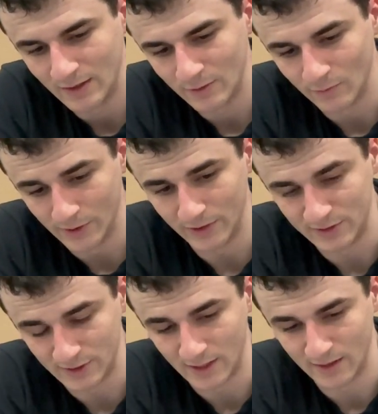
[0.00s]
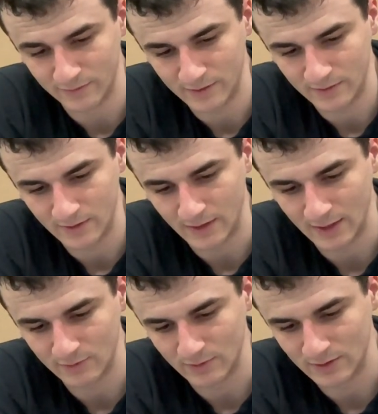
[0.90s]
really soft, and
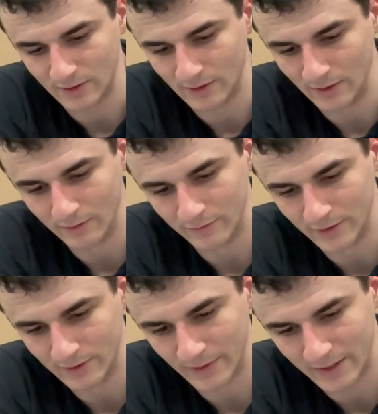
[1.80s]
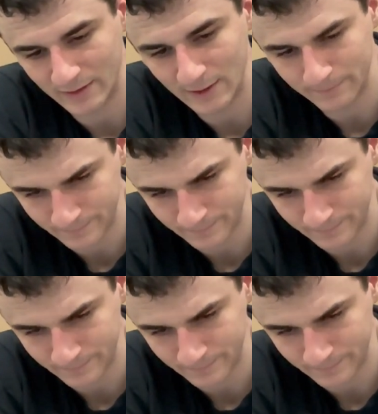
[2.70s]
that's what's under your foot directly.